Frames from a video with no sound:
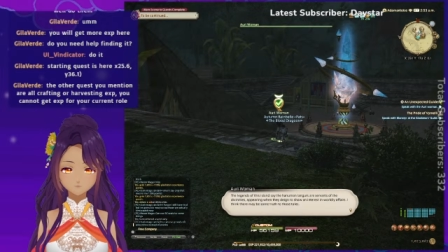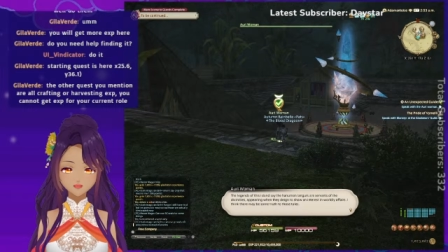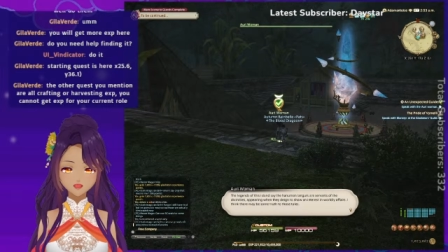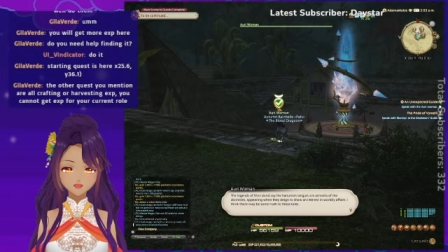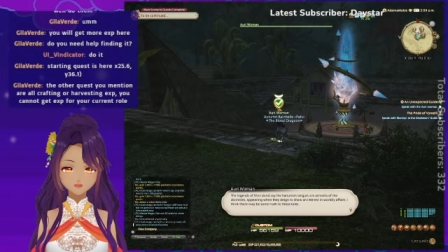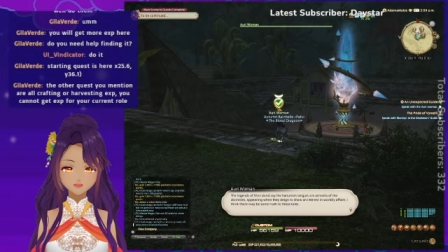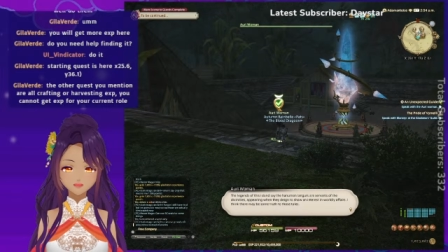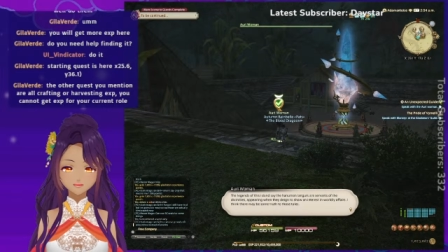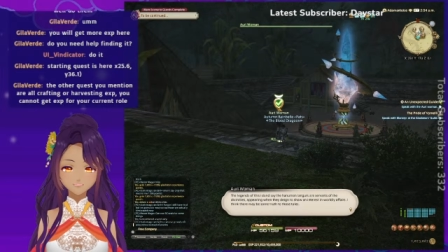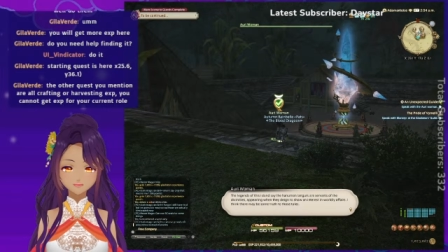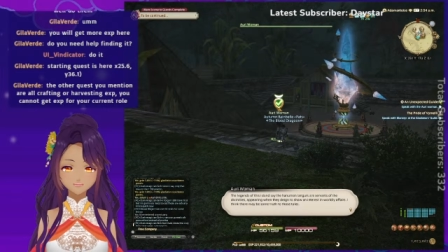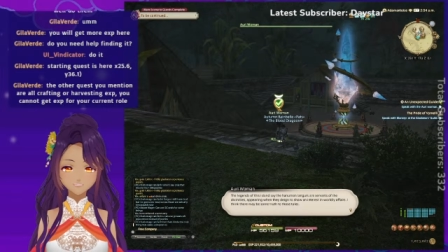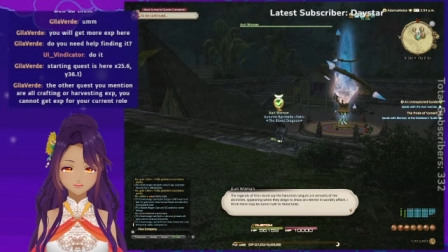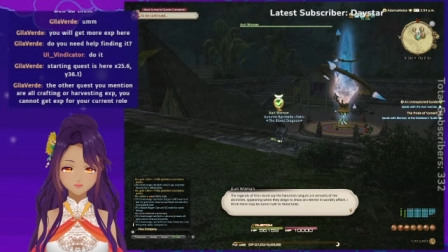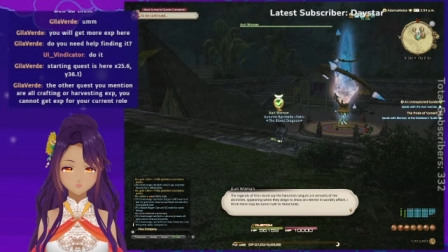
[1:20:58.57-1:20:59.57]
I think there
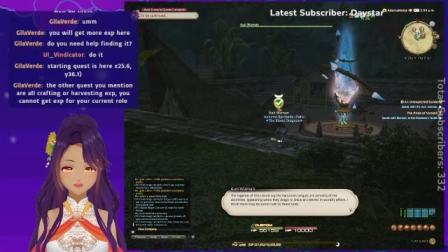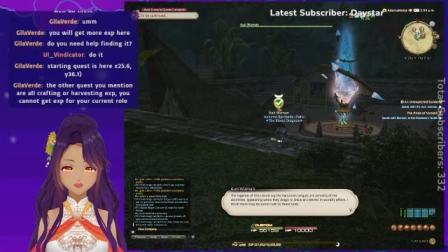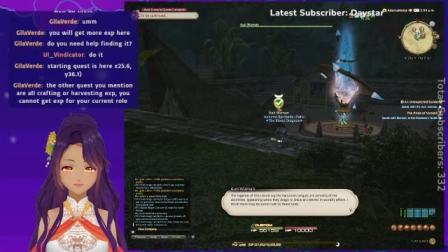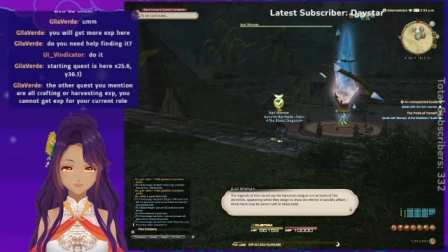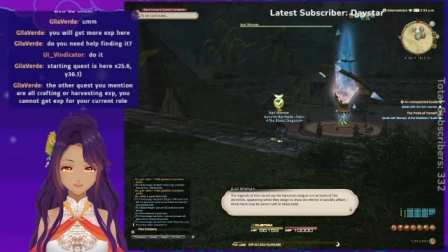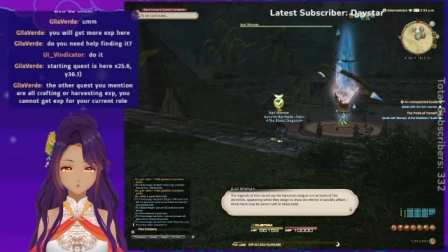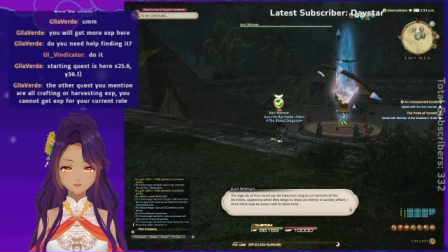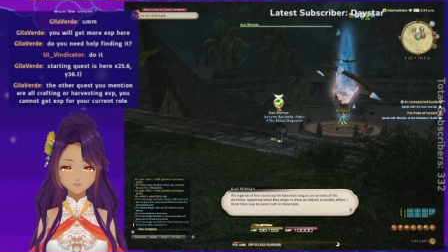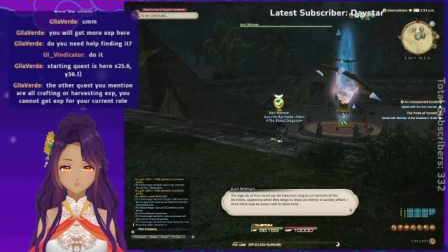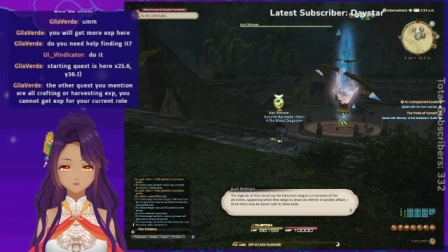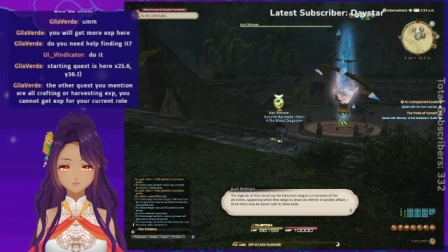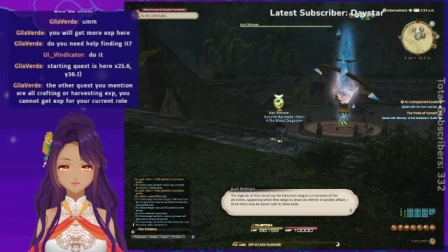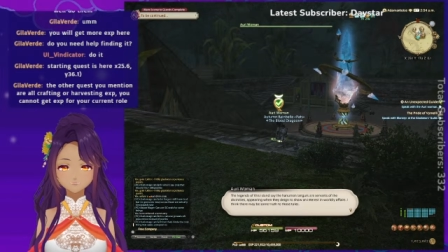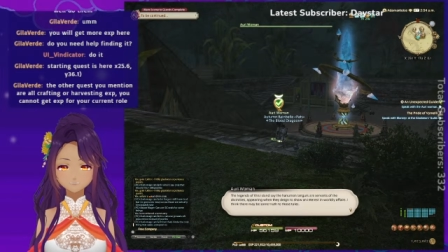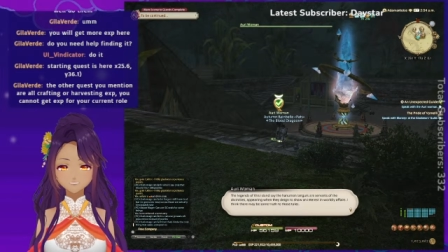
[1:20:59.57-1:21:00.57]
may be some truth to those